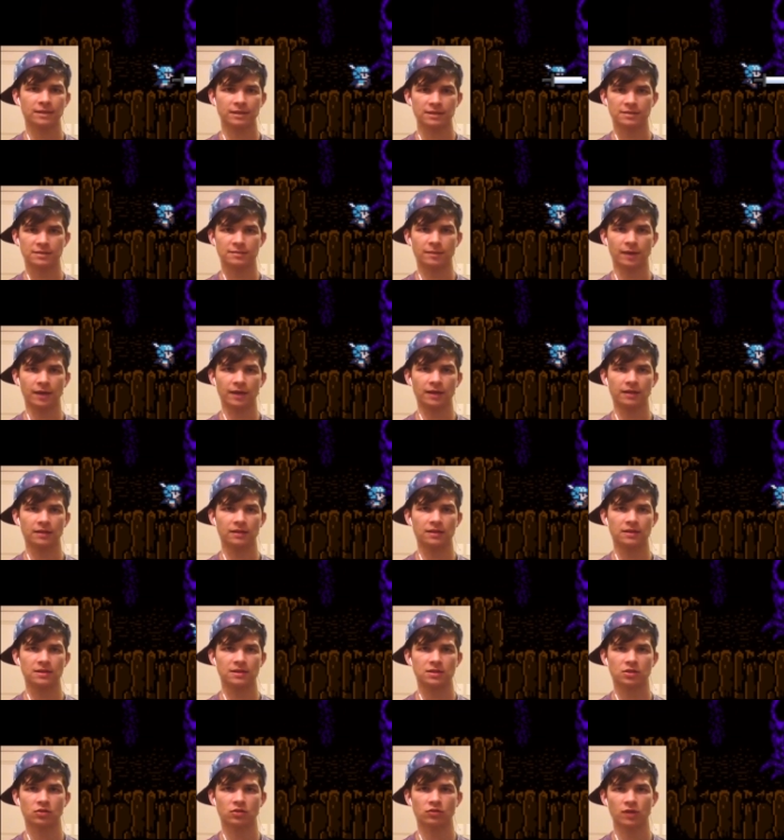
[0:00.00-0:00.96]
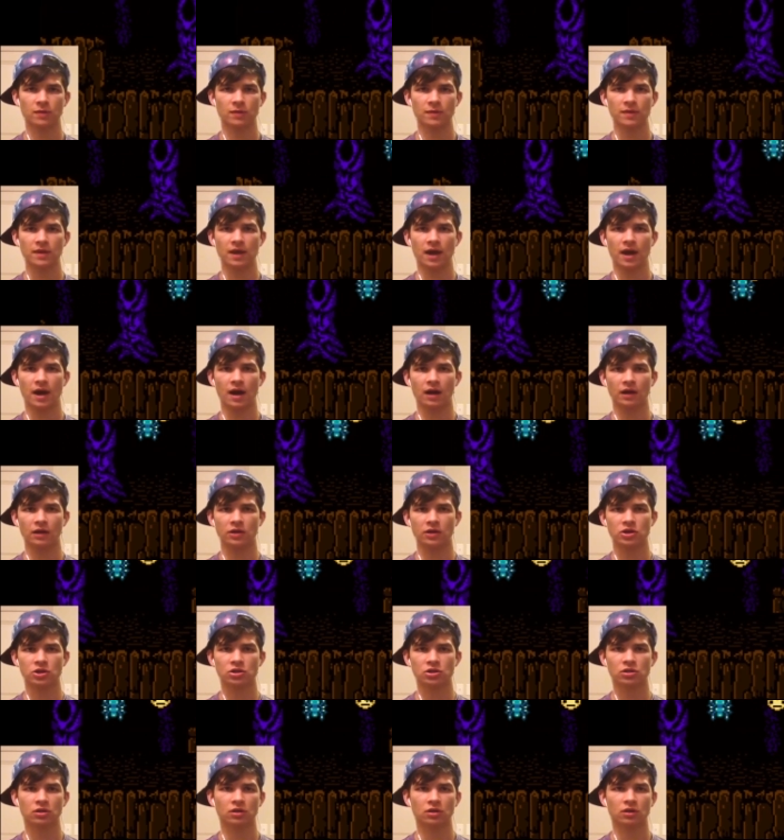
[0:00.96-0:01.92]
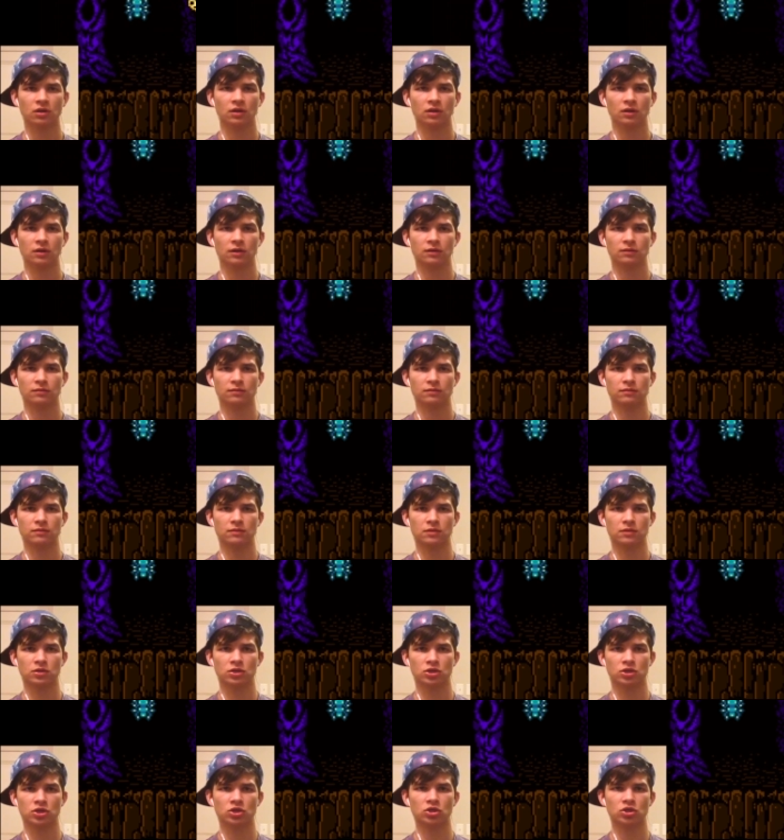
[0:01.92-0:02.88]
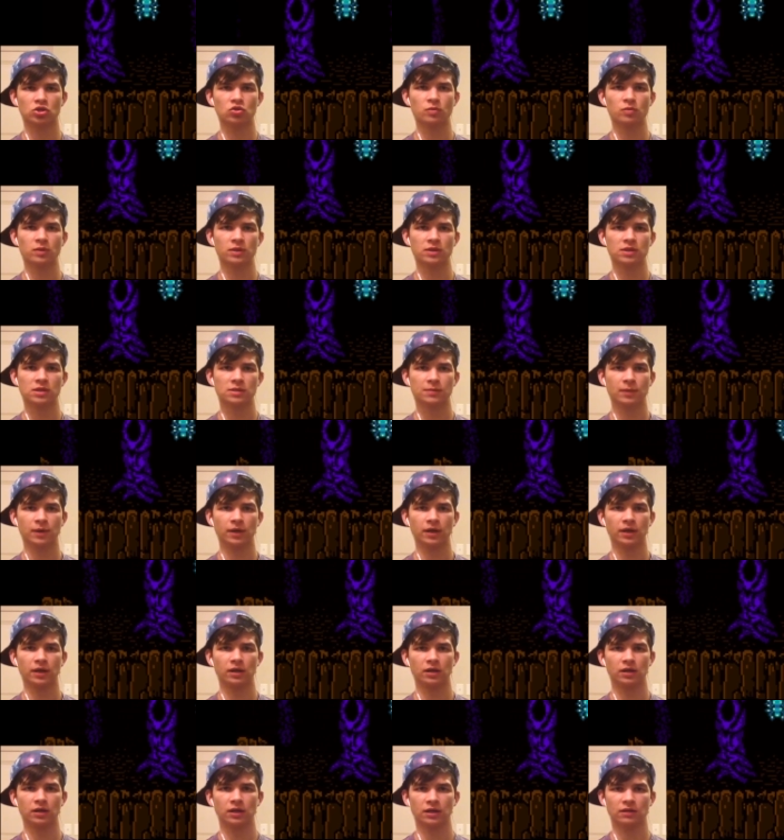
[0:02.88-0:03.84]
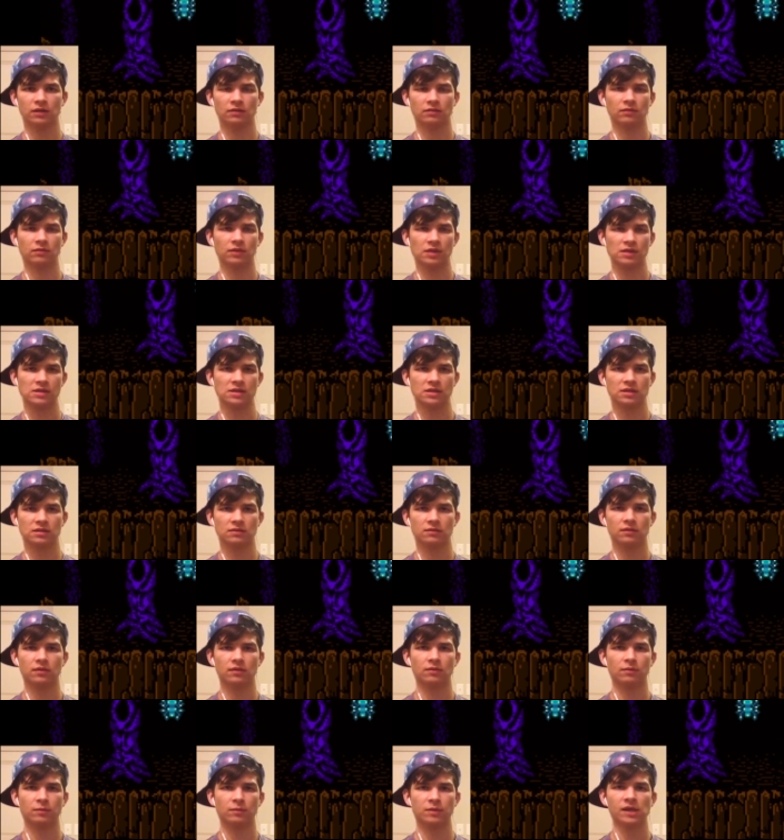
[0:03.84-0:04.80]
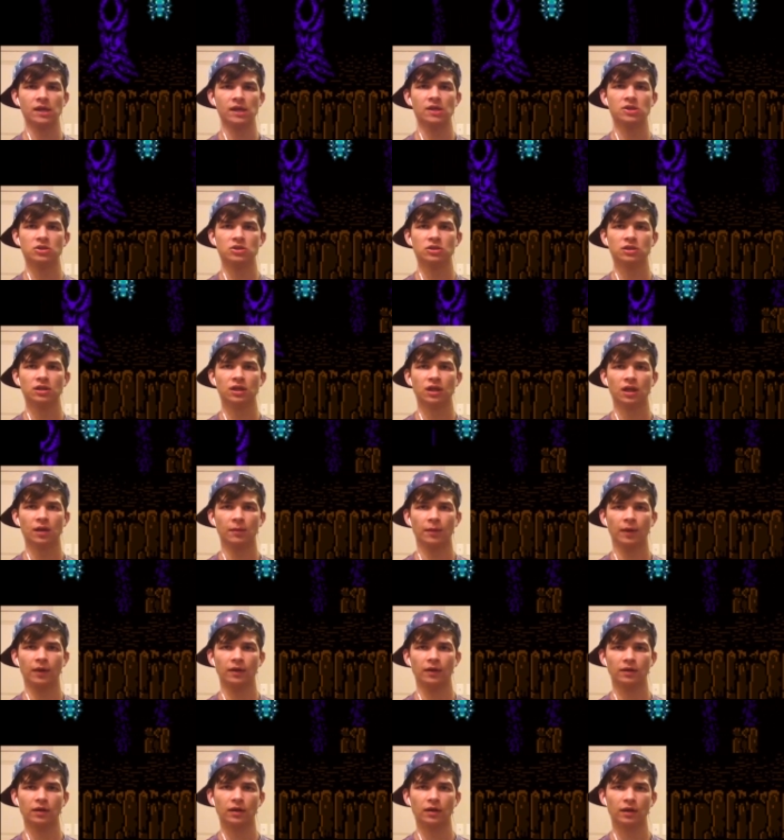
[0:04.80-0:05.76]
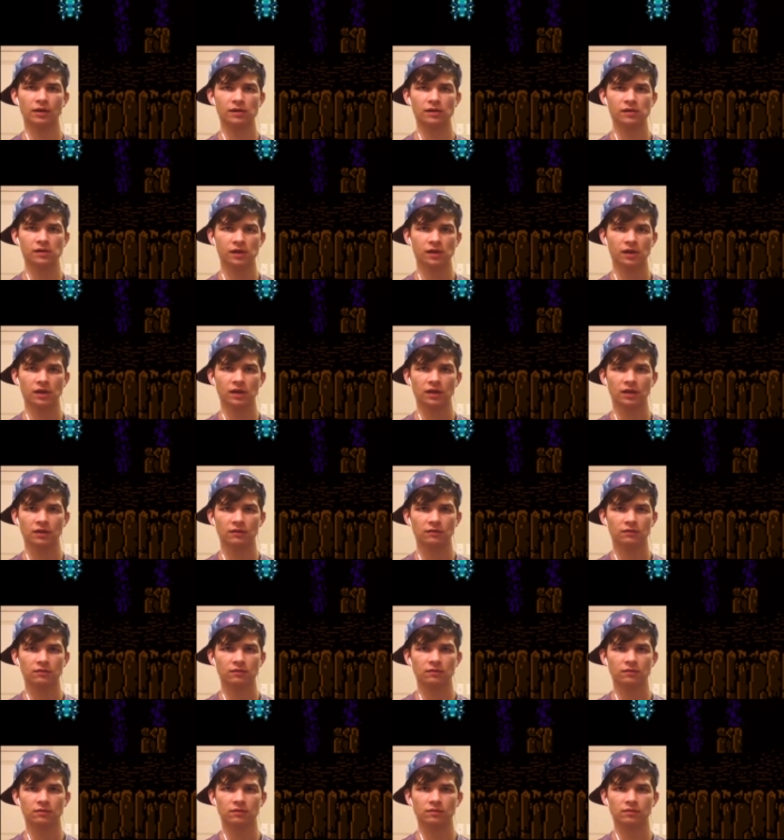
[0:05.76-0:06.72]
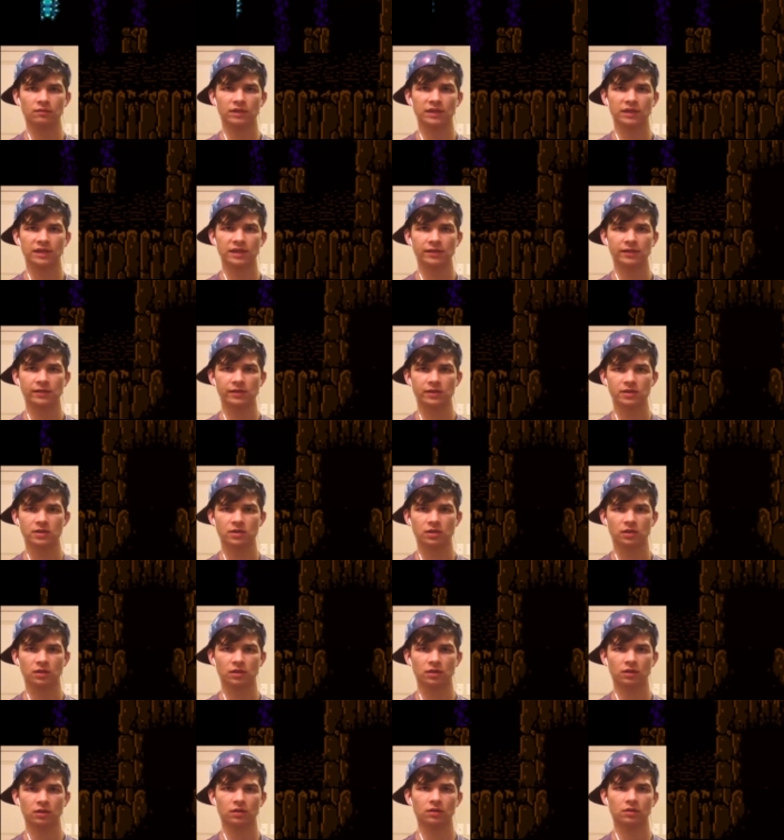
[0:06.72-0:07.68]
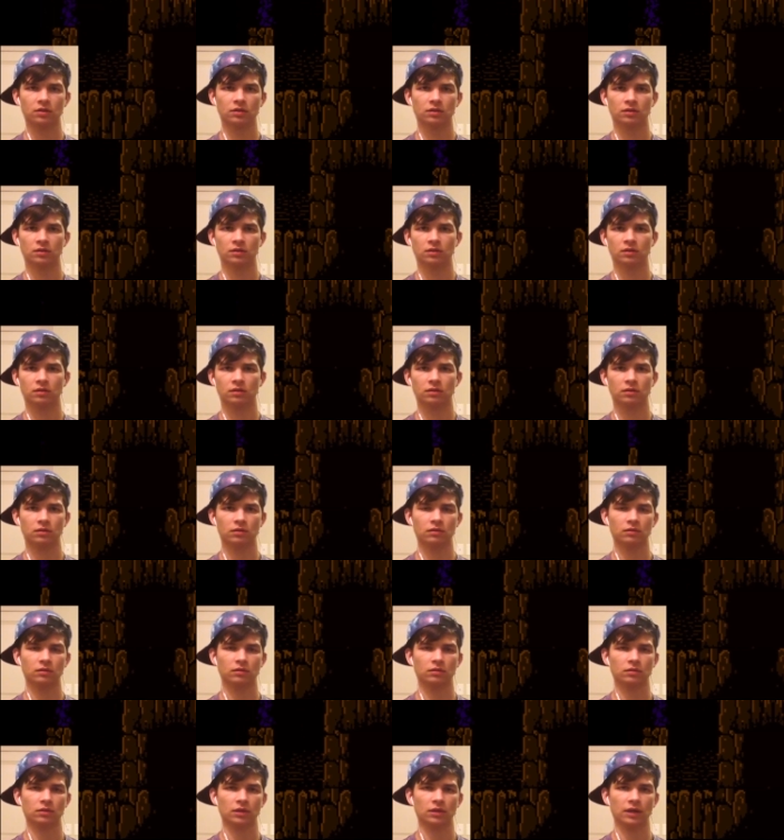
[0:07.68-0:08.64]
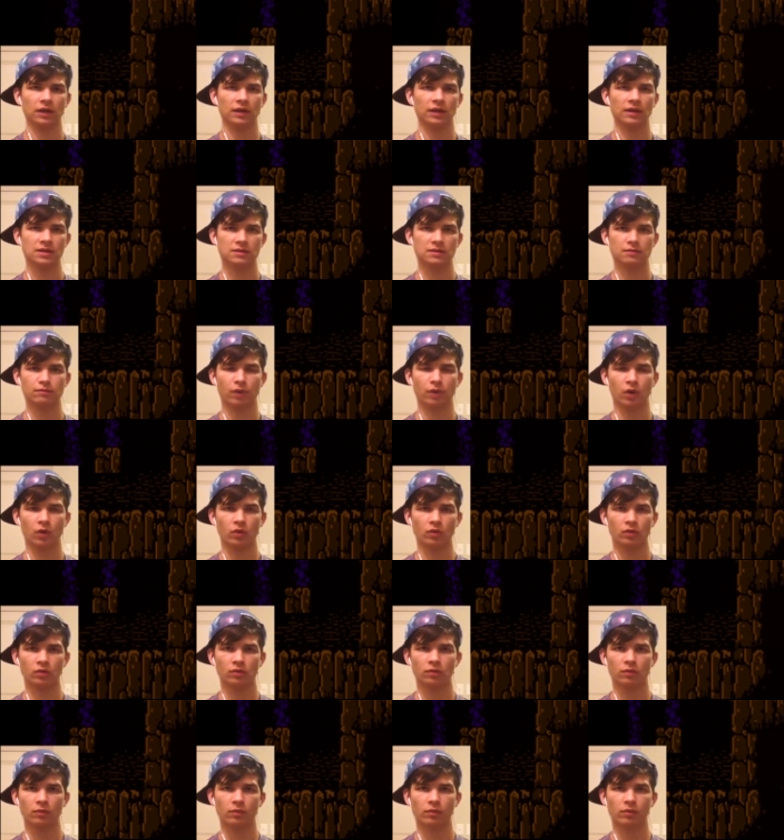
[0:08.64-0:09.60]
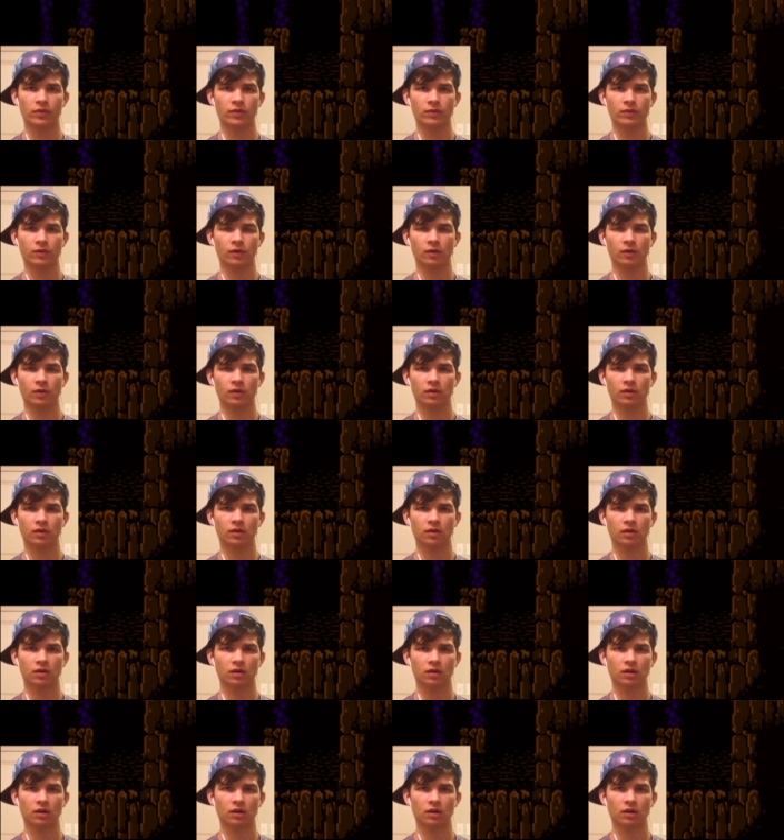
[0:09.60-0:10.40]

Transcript: It's by this creepy Oddish, this stupid spider that is potentially gonna come down and kill us all, and this bone thrower.